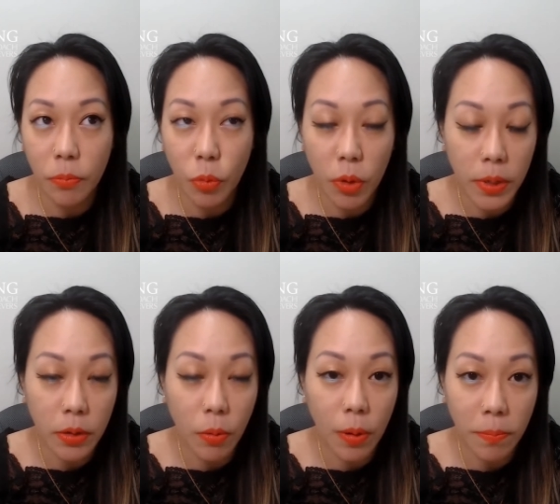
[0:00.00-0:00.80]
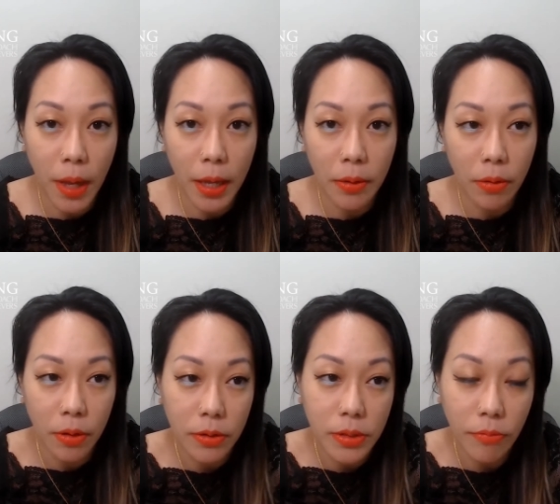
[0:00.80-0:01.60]
women or men
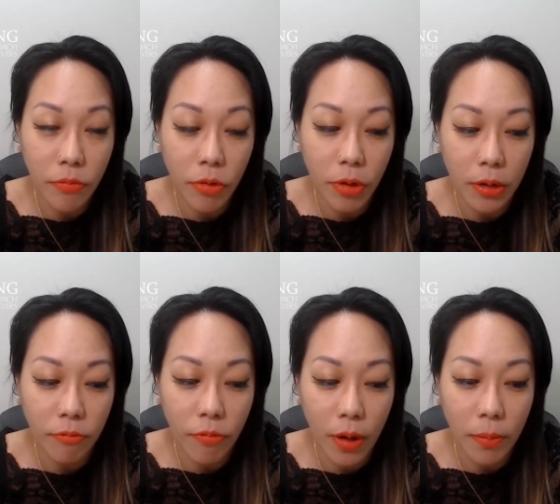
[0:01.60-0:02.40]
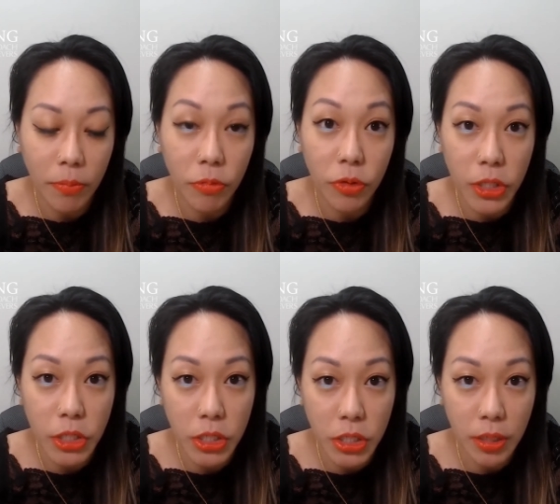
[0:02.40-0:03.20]
are suffering from
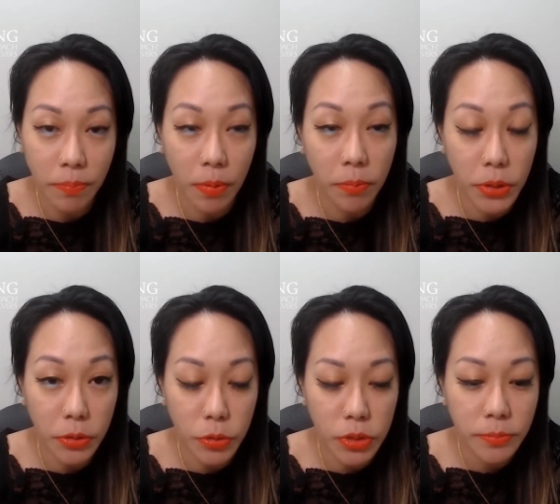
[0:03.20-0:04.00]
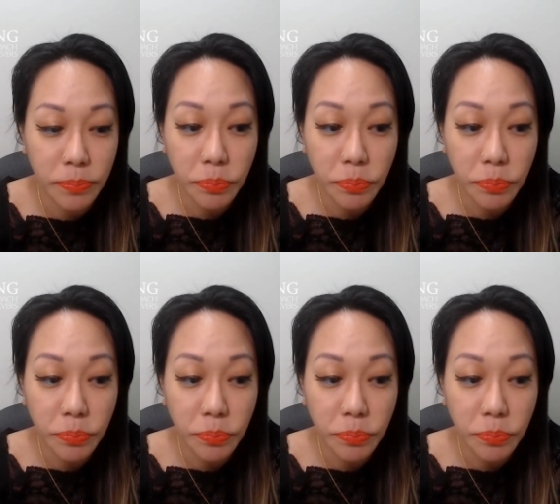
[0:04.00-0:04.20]
relationship abuse.